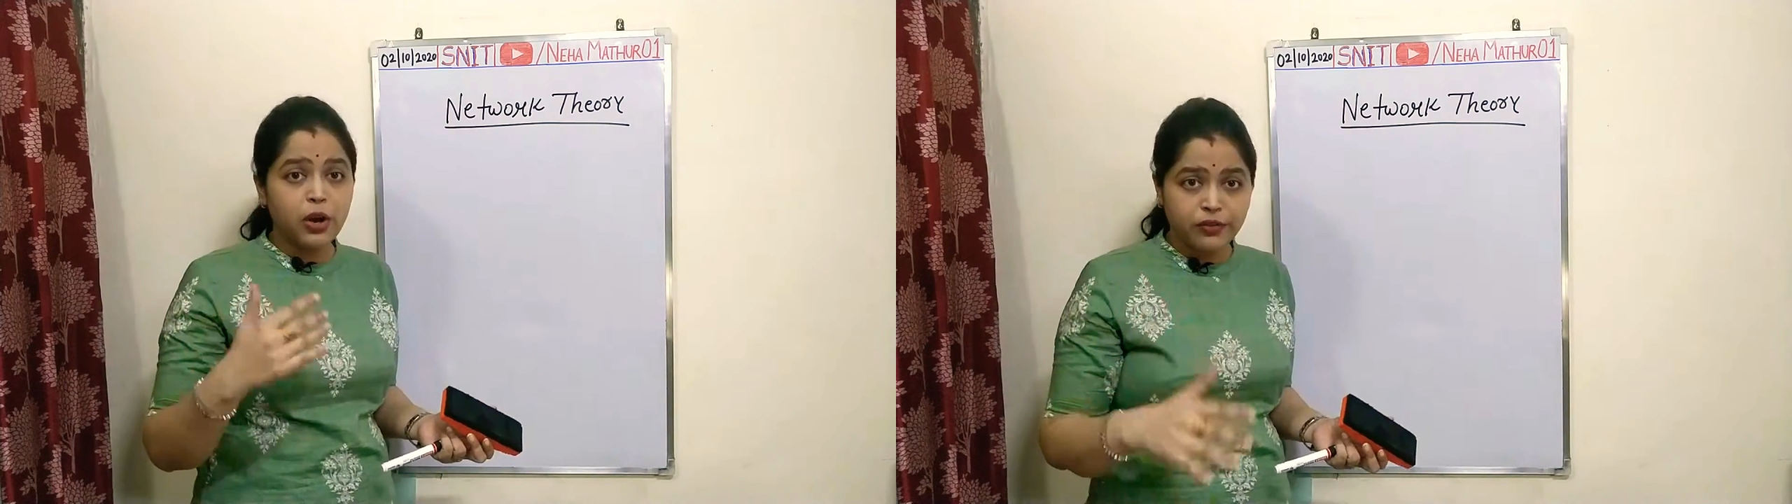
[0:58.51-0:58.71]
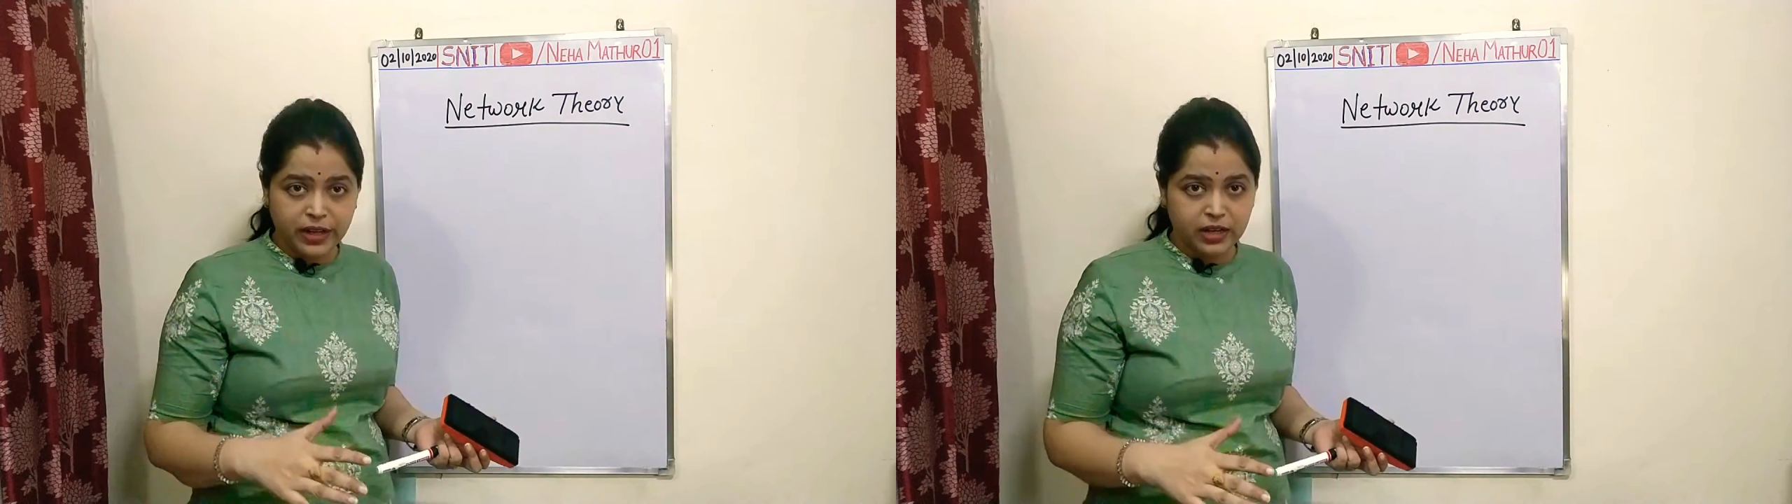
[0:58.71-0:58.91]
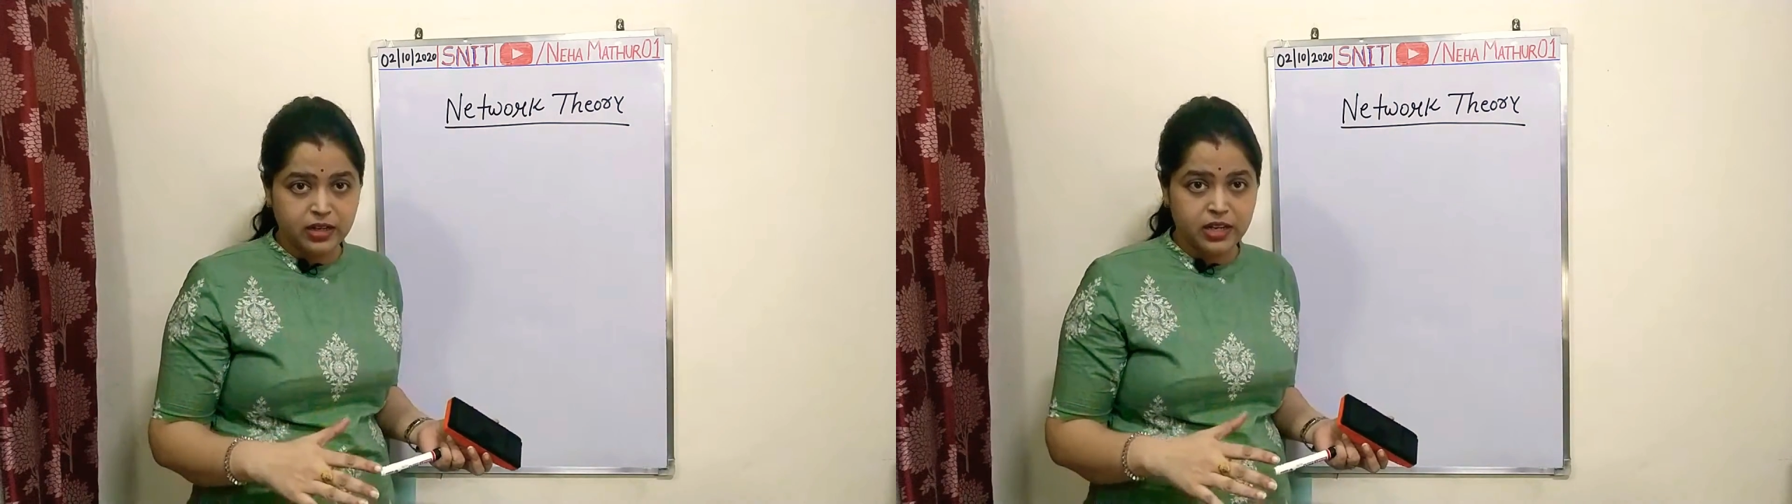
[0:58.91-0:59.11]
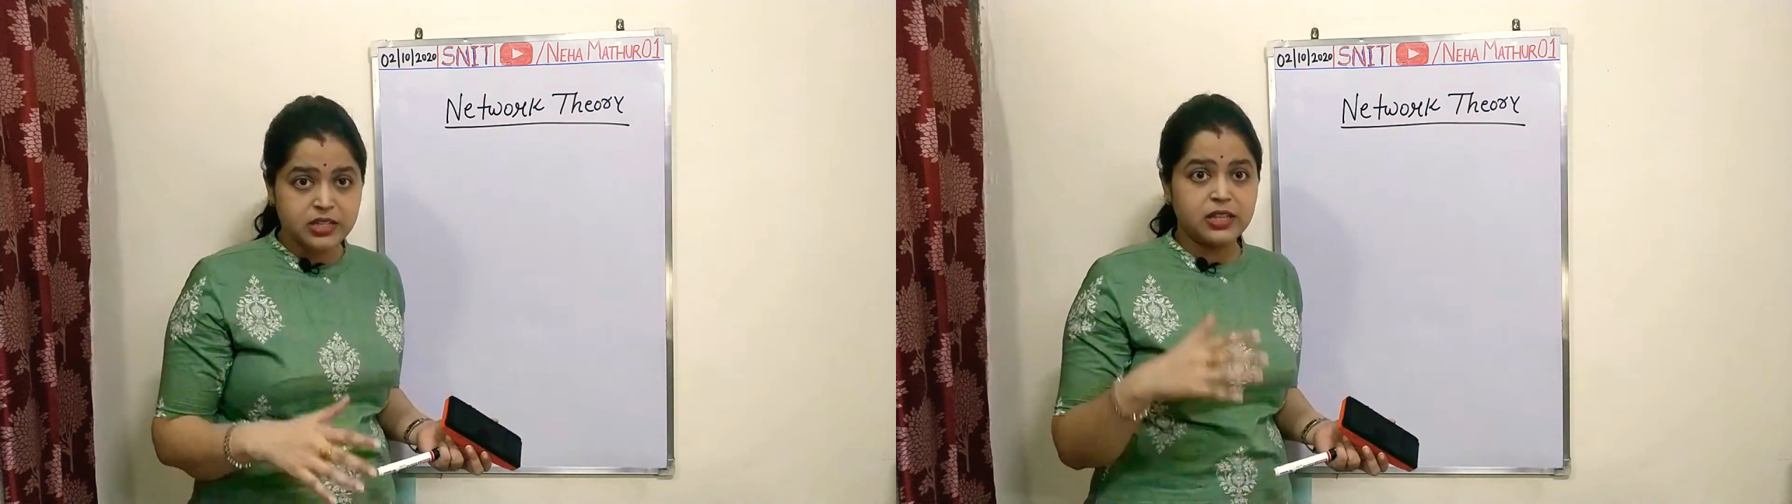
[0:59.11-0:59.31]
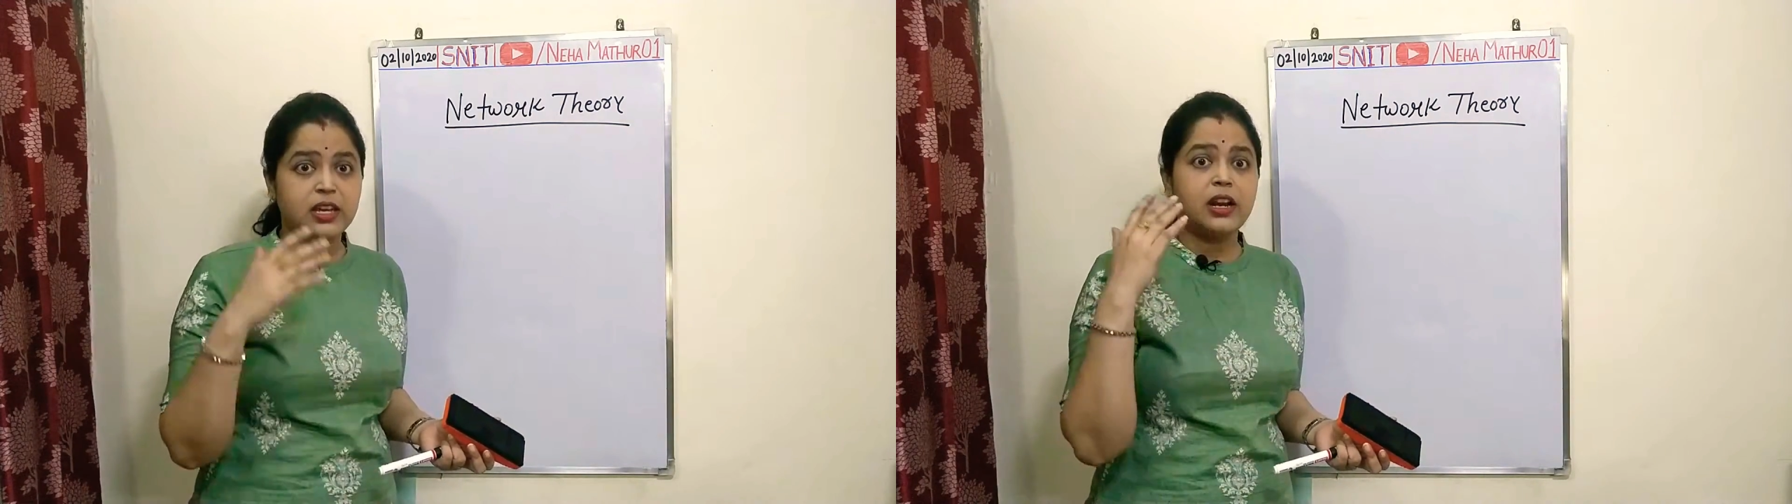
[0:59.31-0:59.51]
of
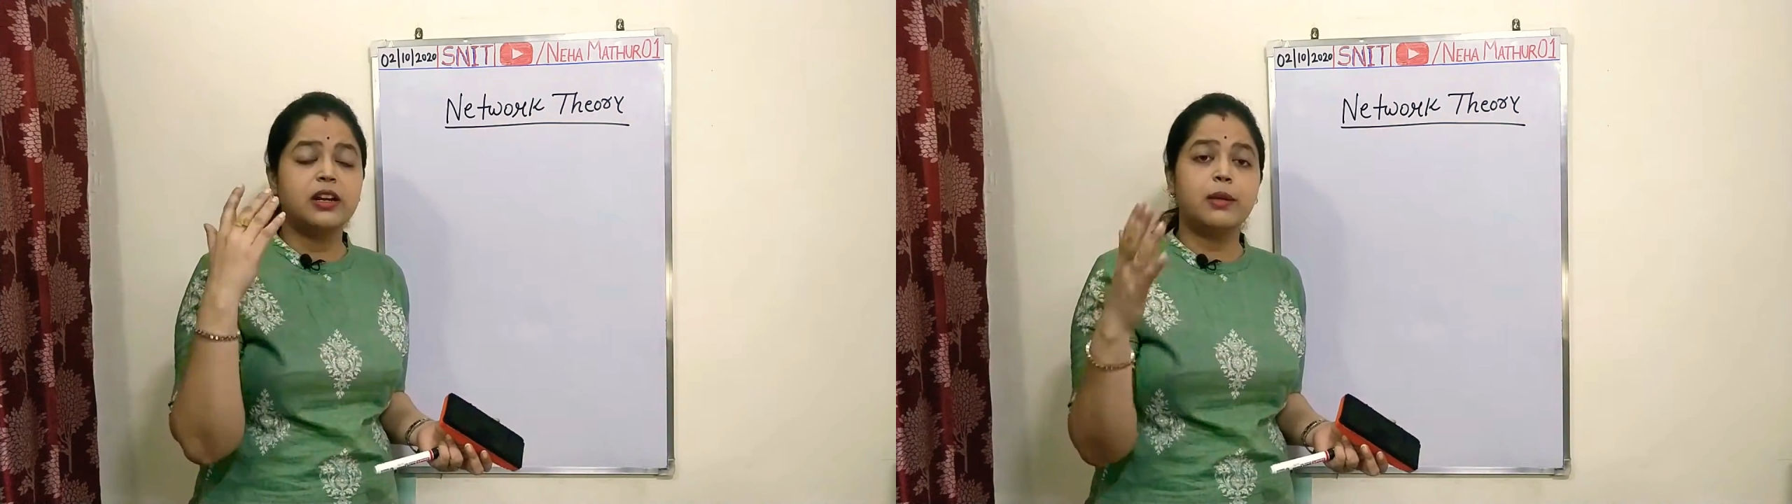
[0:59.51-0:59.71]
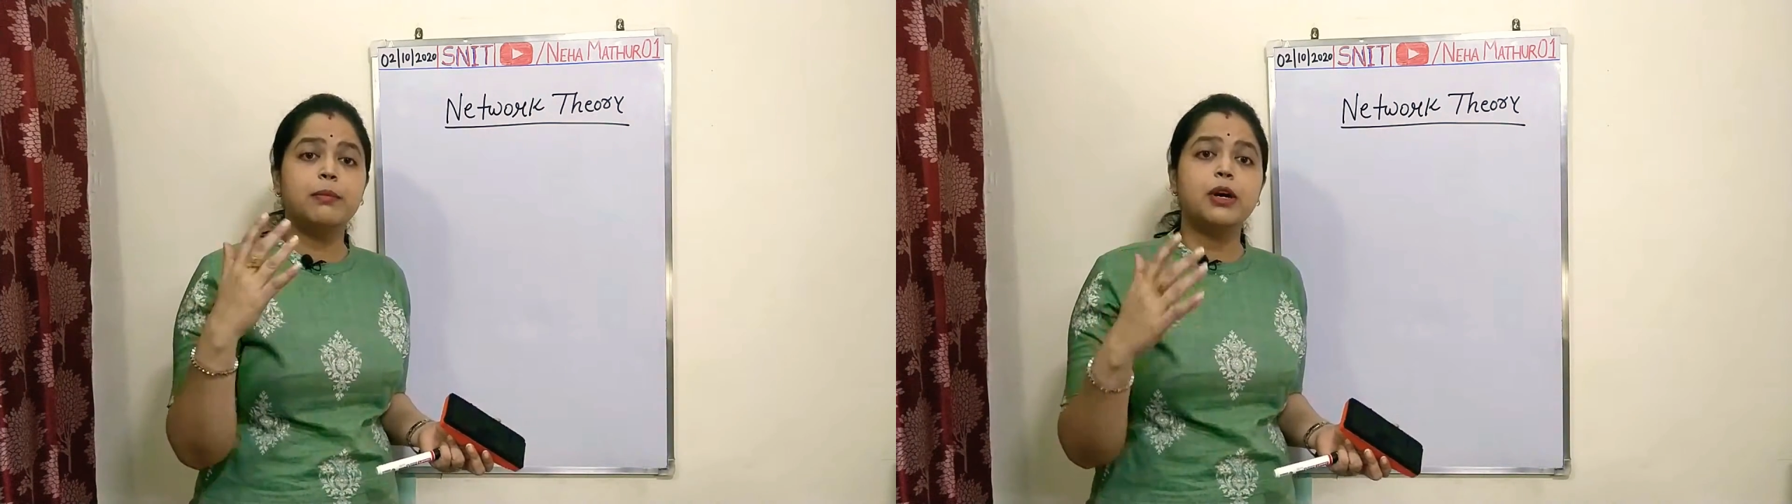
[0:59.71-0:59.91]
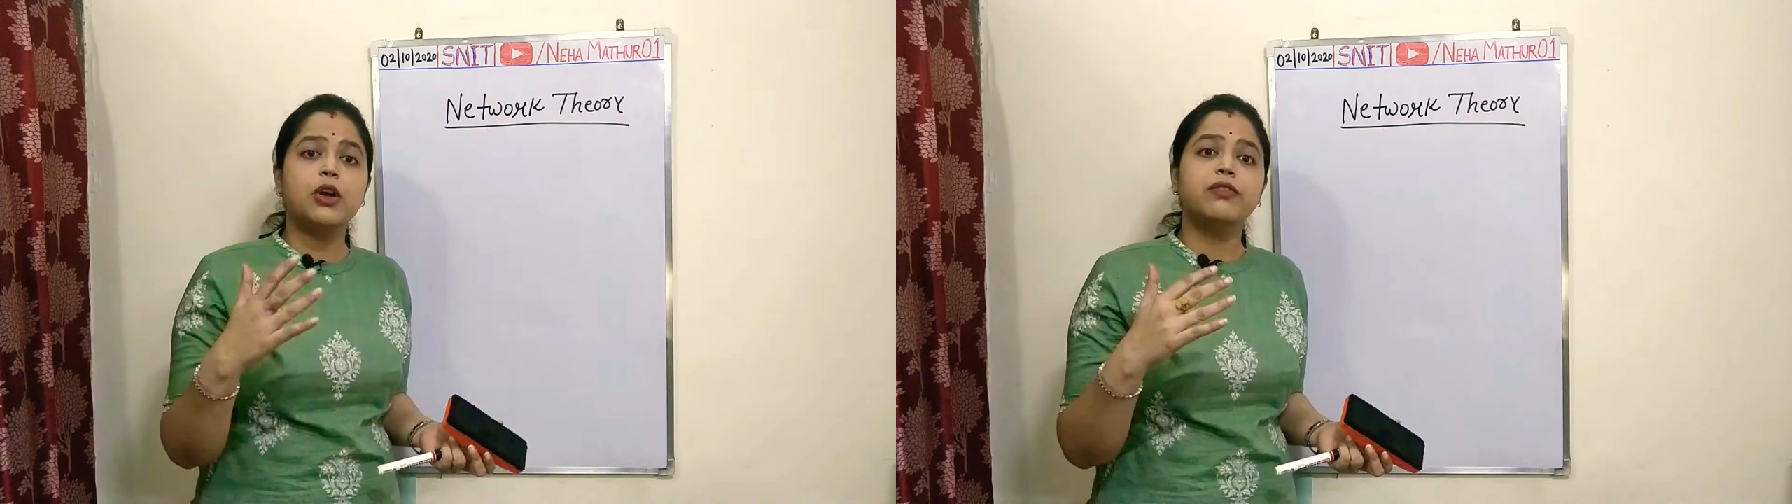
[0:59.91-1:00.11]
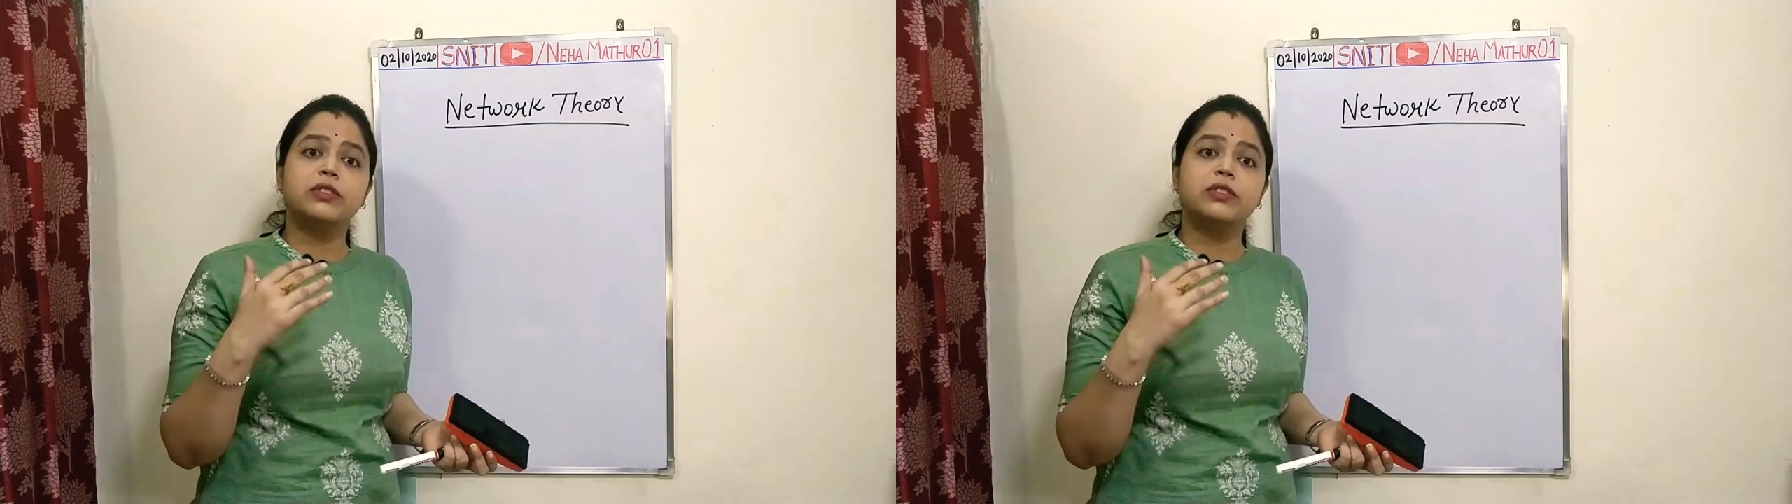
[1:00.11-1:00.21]
techniques, there are number of